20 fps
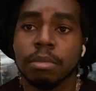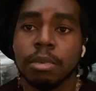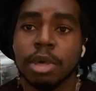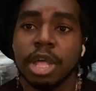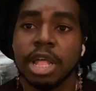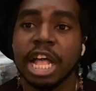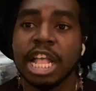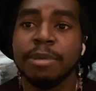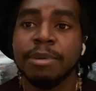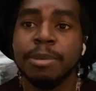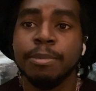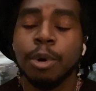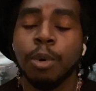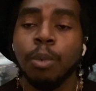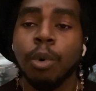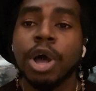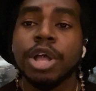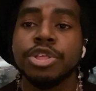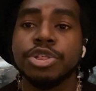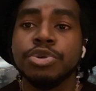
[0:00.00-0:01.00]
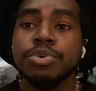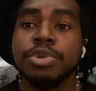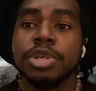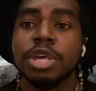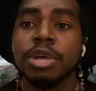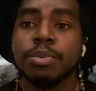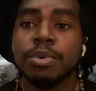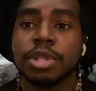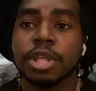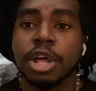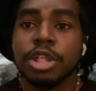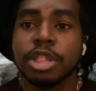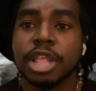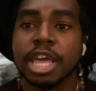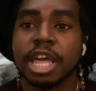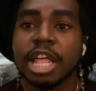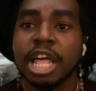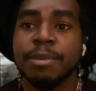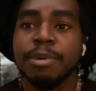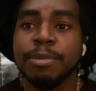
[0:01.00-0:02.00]
A lot of people want to deal with,
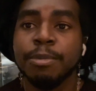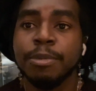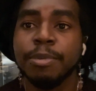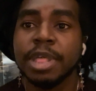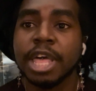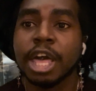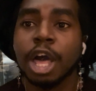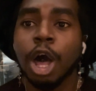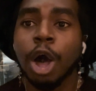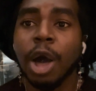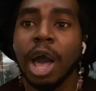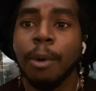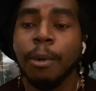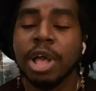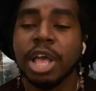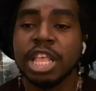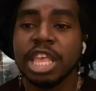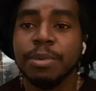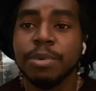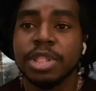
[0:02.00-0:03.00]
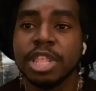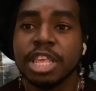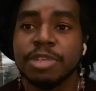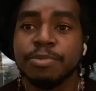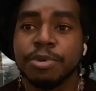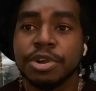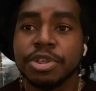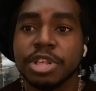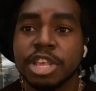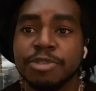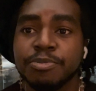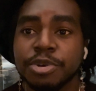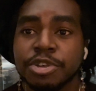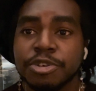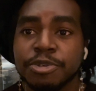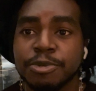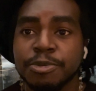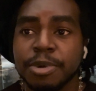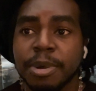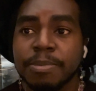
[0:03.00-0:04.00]
like, a lot of people be like, oh, I want to deal with this person, this person.